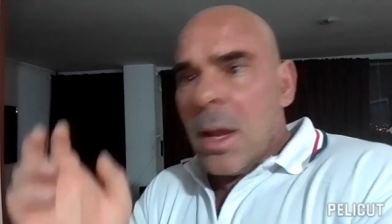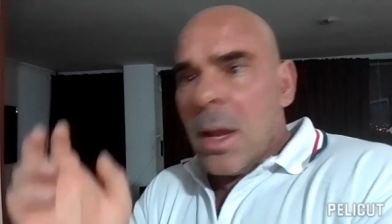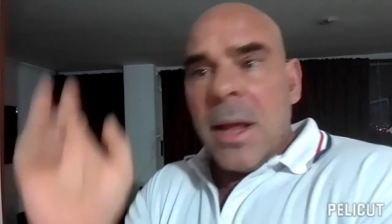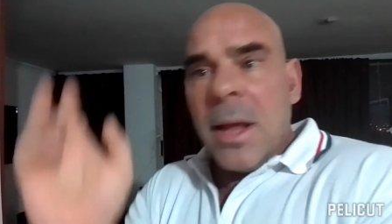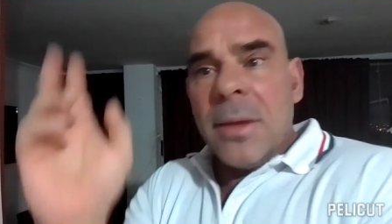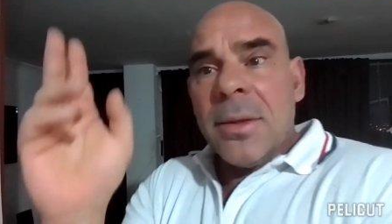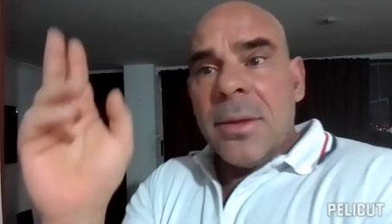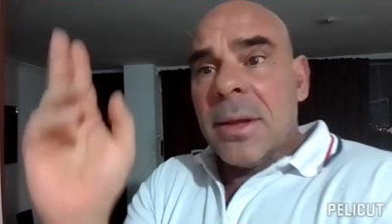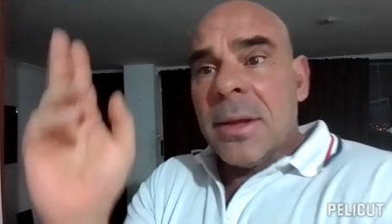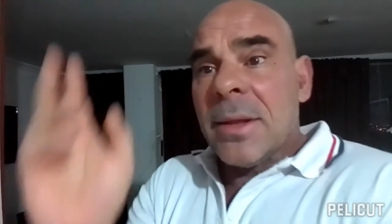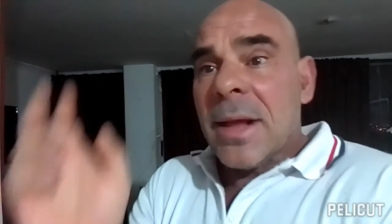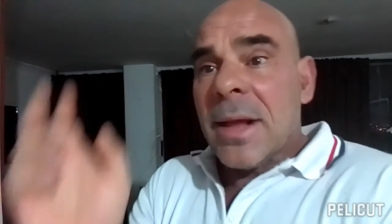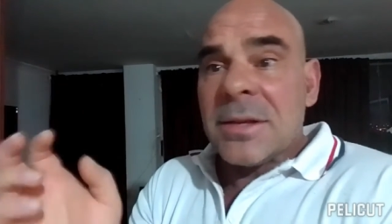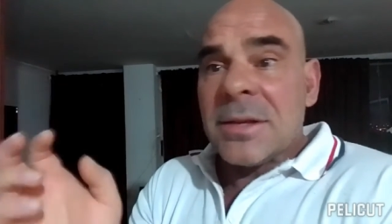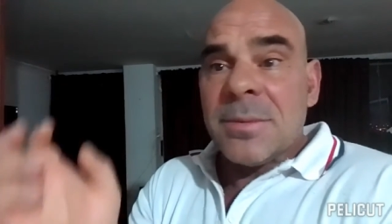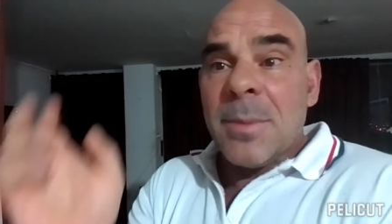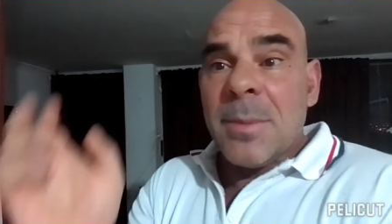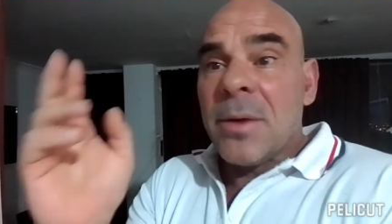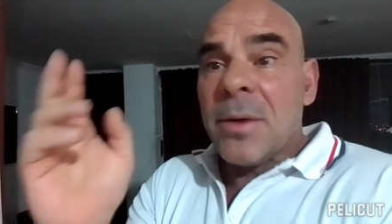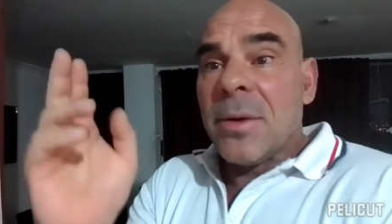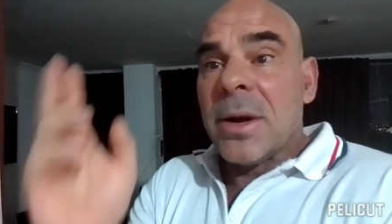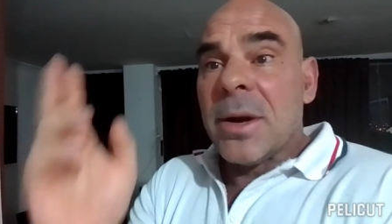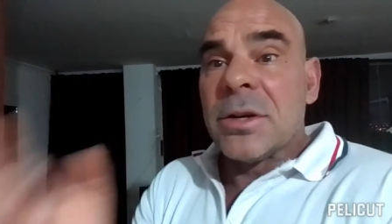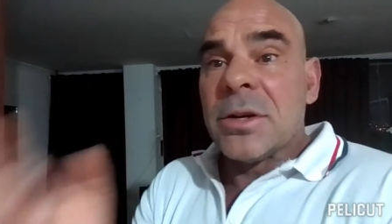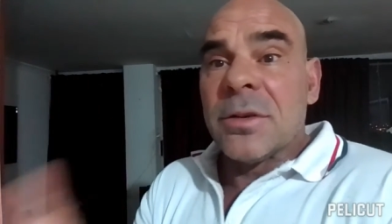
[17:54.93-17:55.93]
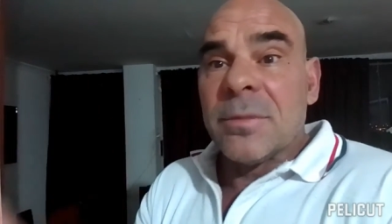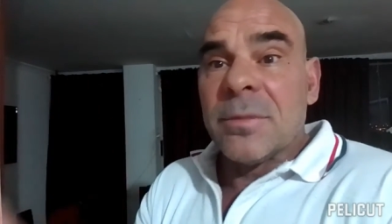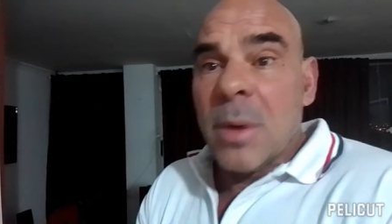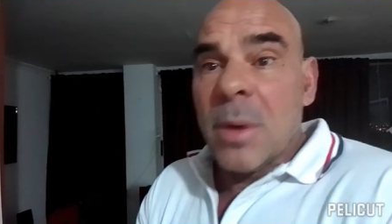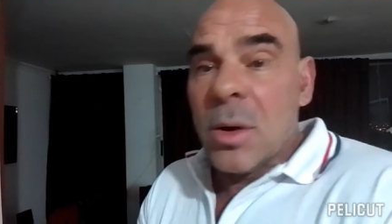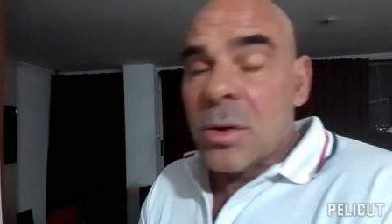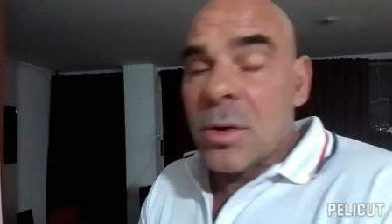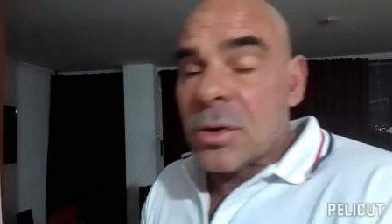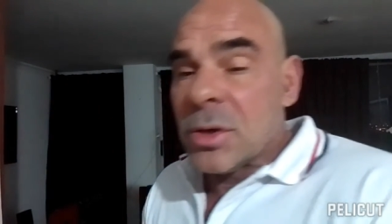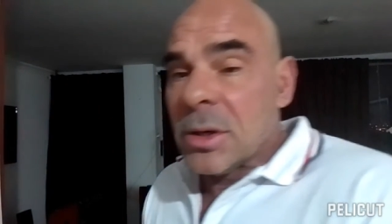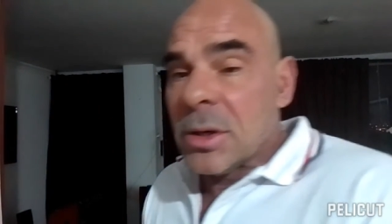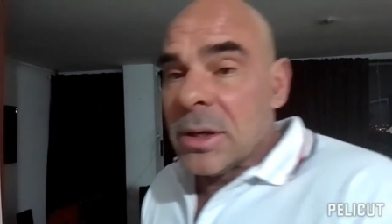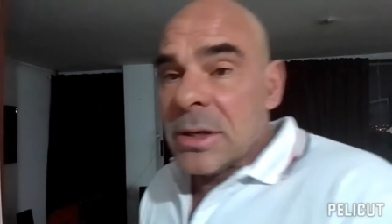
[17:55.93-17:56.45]
And then that's my range of
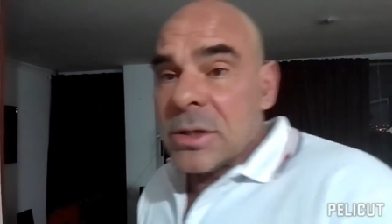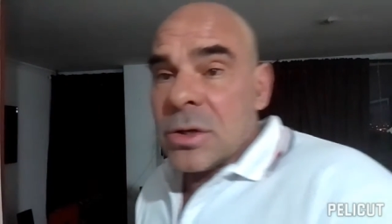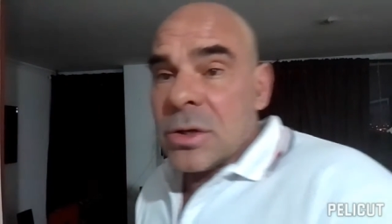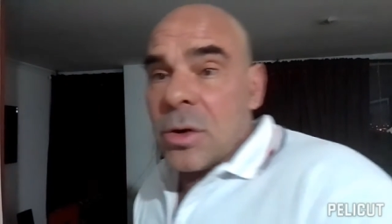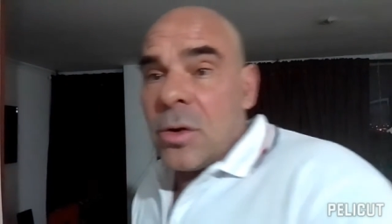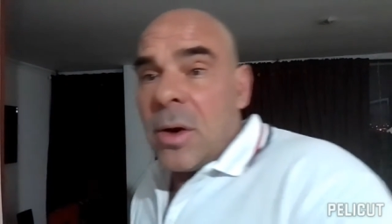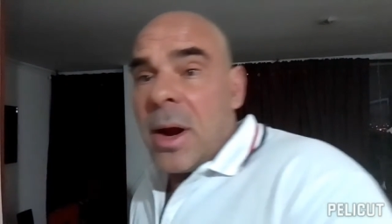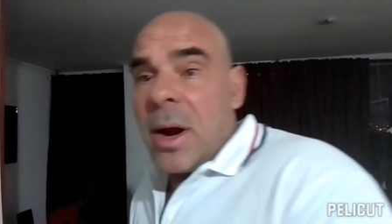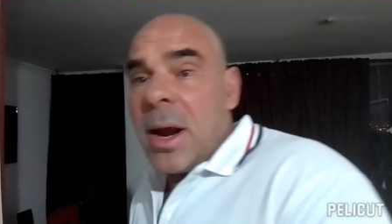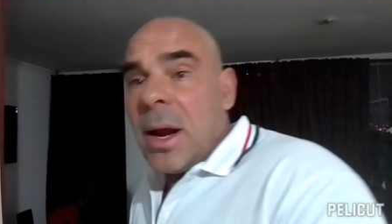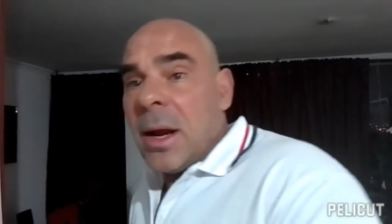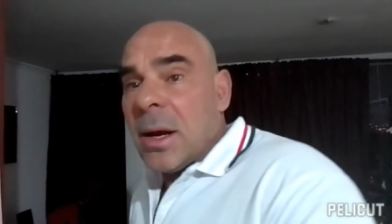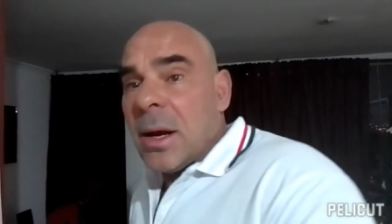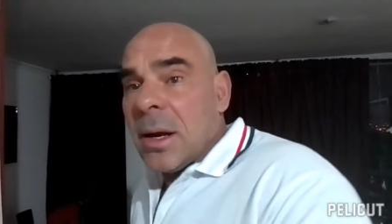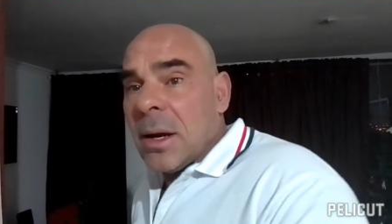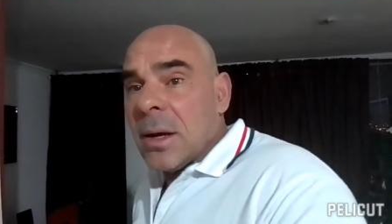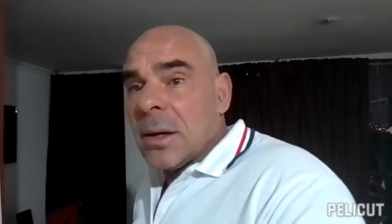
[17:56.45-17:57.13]
motion. It's great.